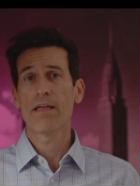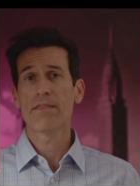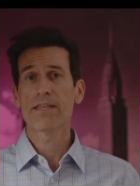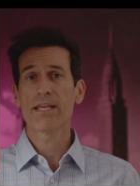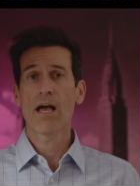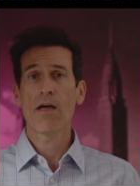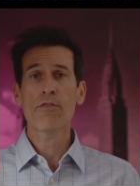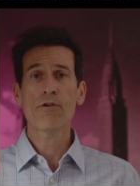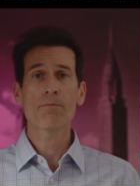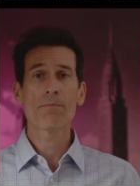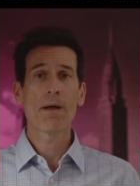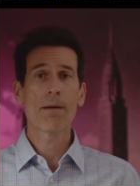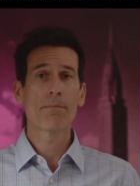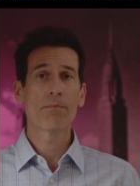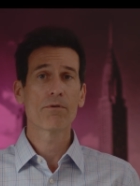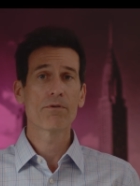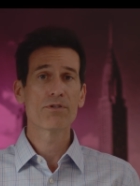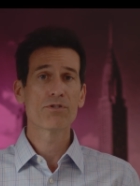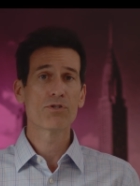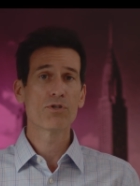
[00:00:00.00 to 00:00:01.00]
and the other
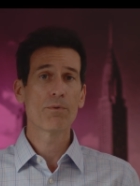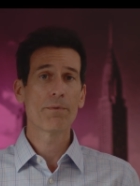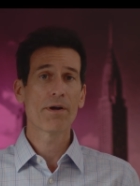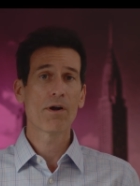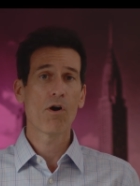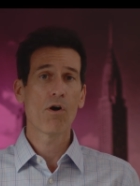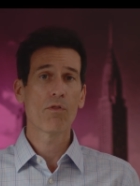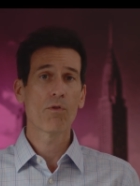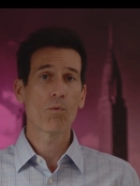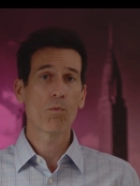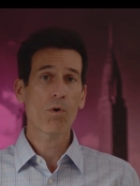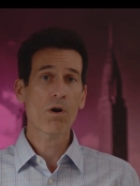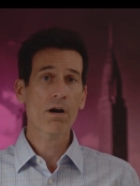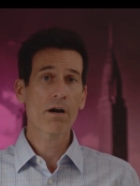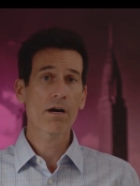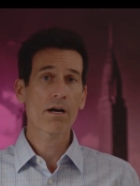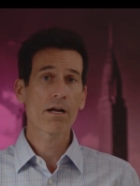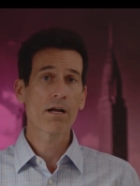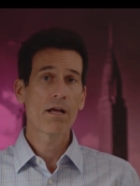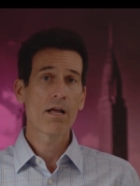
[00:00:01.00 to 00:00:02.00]
member is doing all the work,